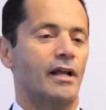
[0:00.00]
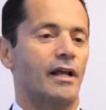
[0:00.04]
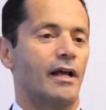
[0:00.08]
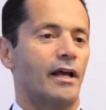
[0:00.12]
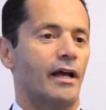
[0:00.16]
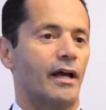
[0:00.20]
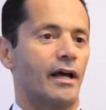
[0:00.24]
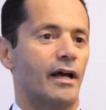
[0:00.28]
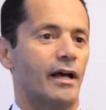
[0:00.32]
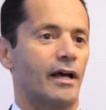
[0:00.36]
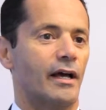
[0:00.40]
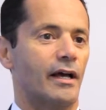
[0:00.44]

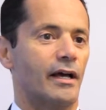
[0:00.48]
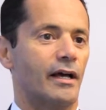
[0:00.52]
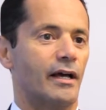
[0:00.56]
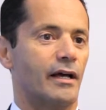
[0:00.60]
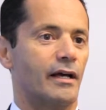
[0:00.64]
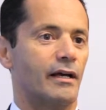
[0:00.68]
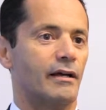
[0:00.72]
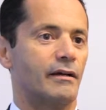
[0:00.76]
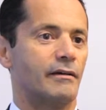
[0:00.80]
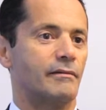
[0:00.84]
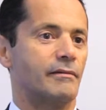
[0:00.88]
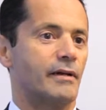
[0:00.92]

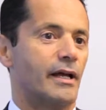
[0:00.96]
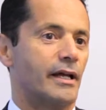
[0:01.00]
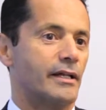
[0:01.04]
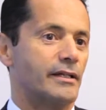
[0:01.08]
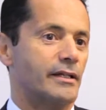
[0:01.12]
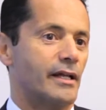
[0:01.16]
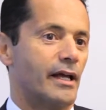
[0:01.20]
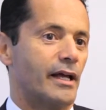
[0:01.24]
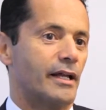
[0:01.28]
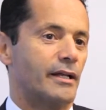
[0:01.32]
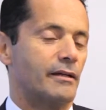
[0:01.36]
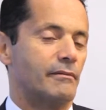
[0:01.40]

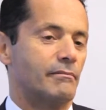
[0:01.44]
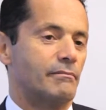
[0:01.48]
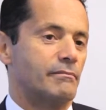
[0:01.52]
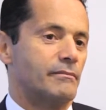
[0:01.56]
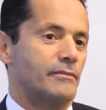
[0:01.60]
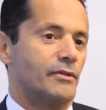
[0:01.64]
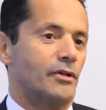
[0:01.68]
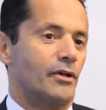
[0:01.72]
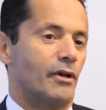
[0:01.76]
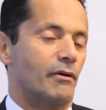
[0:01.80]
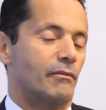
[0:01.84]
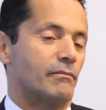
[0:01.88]
and
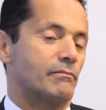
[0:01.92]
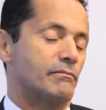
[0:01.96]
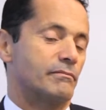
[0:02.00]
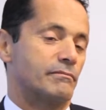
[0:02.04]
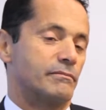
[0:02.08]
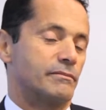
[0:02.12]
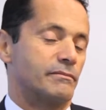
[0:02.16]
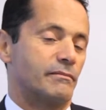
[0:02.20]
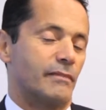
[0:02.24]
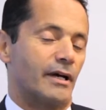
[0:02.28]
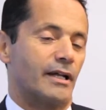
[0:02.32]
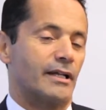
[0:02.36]

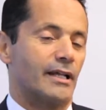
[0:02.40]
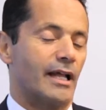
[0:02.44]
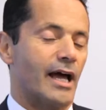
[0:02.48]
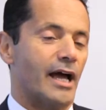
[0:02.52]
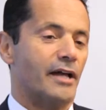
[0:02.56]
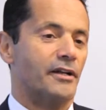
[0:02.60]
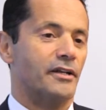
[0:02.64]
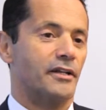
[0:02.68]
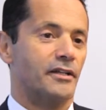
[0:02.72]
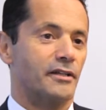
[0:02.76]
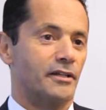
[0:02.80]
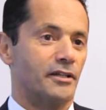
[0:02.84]

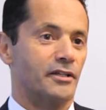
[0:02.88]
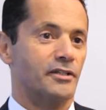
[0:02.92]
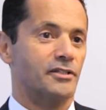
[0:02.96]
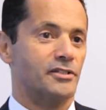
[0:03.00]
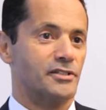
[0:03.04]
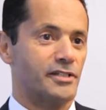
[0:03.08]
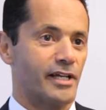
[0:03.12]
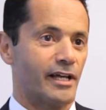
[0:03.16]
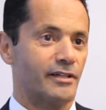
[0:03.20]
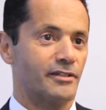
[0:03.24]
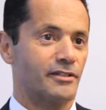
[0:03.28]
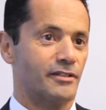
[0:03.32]
aligning the
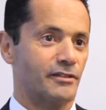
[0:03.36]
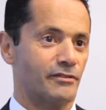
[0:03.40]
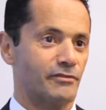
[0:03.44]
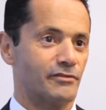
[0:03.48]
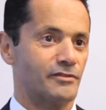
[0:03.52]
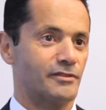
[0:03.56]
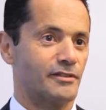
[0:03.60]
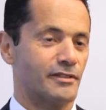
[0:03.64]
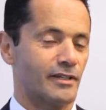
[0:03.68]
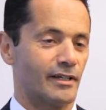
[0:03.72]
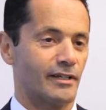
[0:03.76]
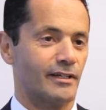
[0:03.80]

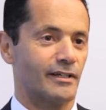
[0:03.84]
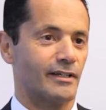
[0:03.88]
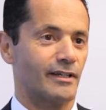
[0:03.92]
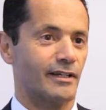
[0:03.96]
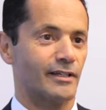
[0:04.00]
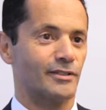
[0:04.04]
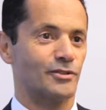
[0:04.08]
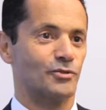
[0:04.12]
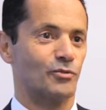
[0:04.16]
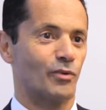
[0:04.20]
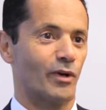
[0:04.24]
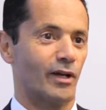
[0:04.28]
incentives
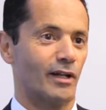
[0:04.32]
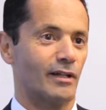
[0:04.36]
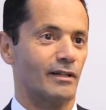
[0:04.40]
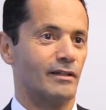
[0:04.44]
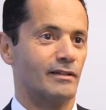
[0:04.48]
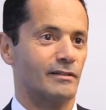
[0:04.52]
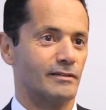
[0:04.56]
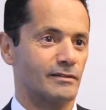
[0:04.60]
as well